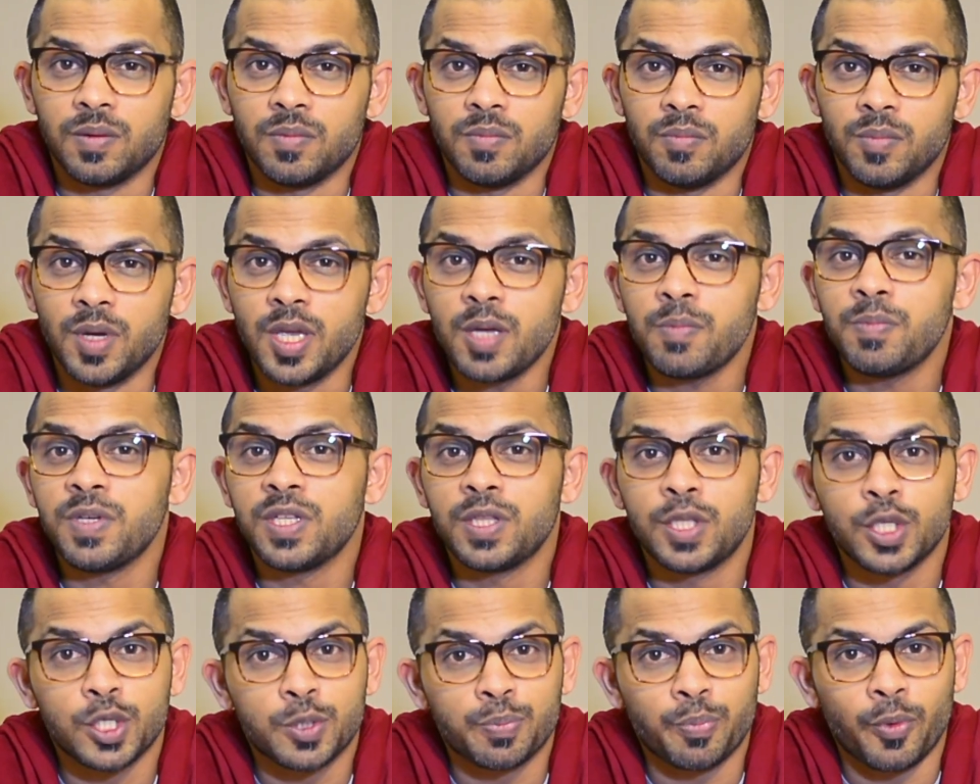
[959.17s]
Maybe
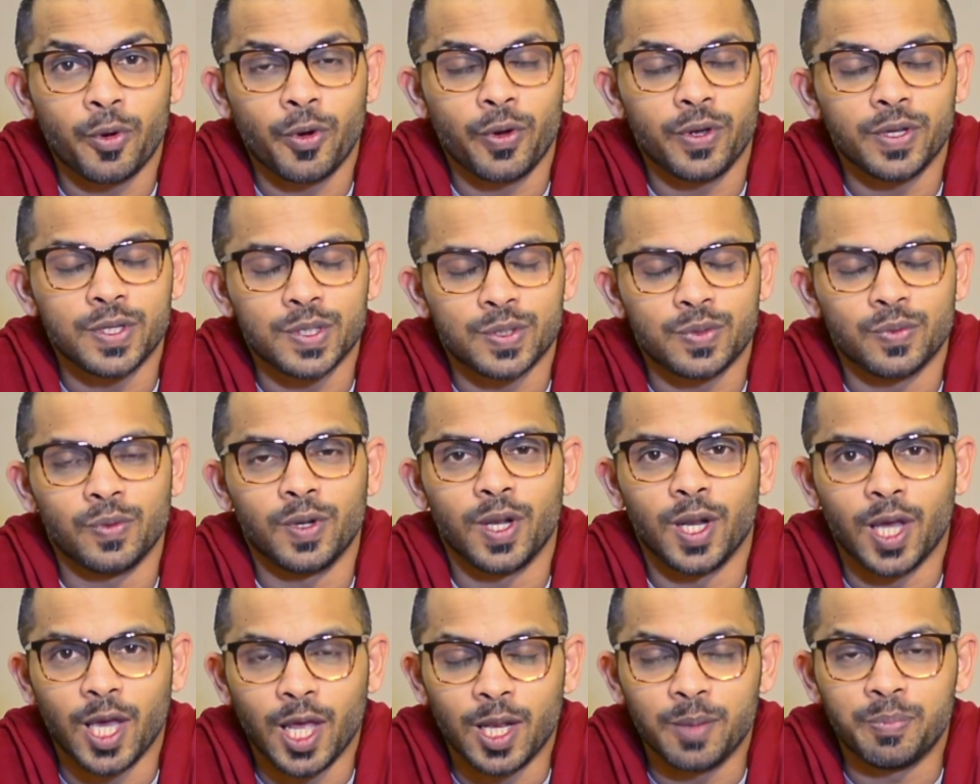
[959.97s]
these points
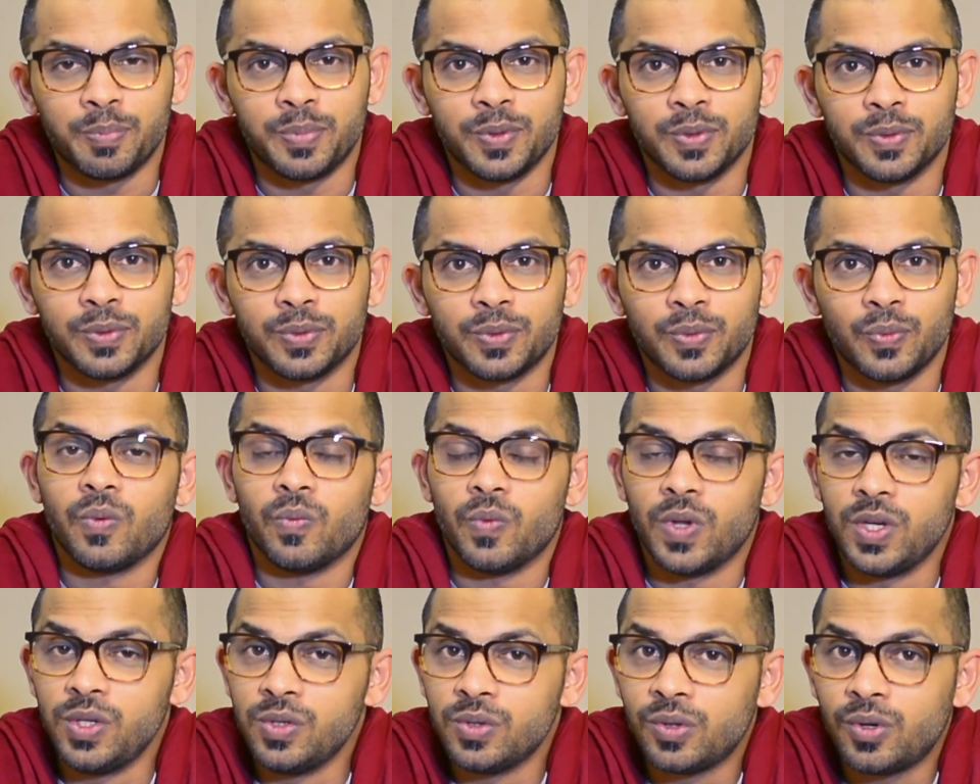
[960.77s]
will help you
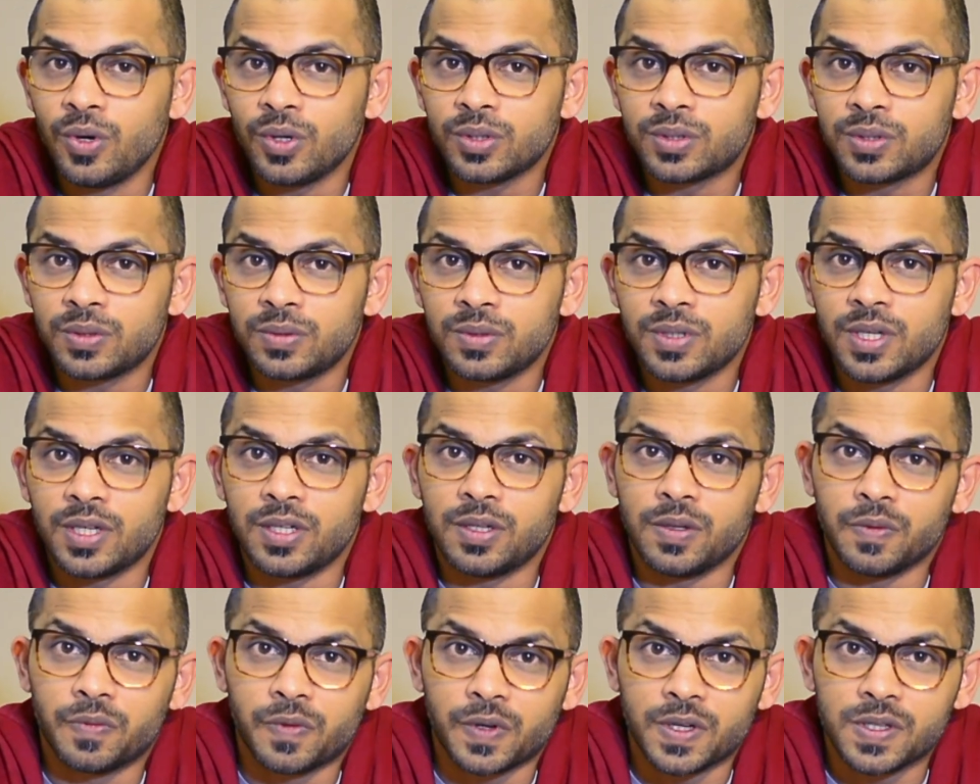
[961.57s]
when you go through a
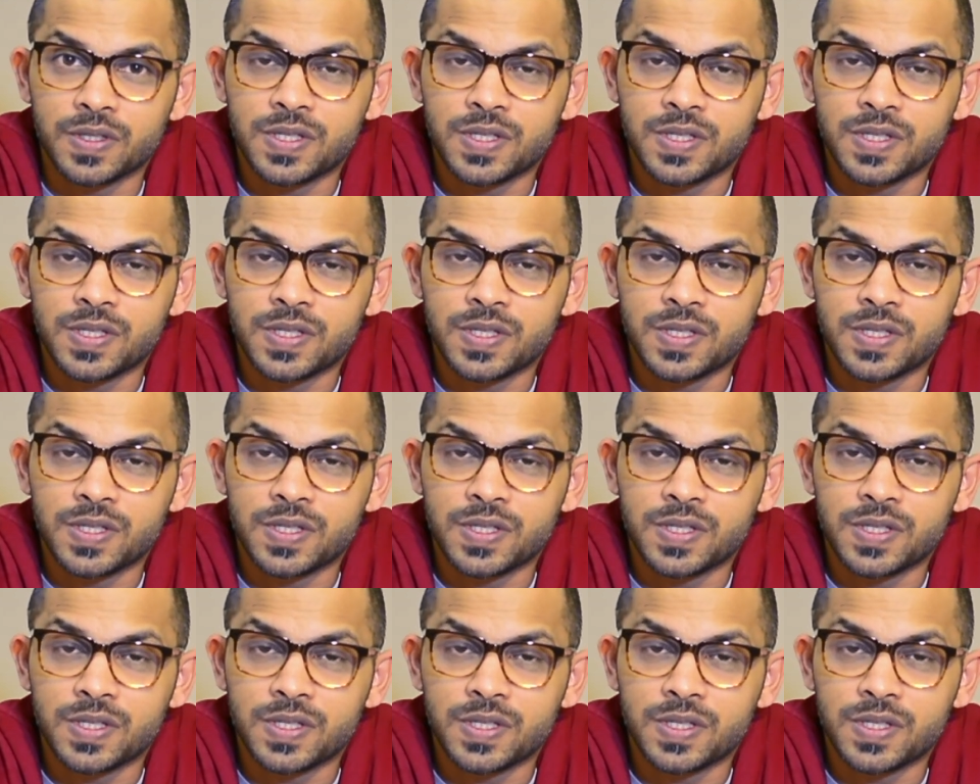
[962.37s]
different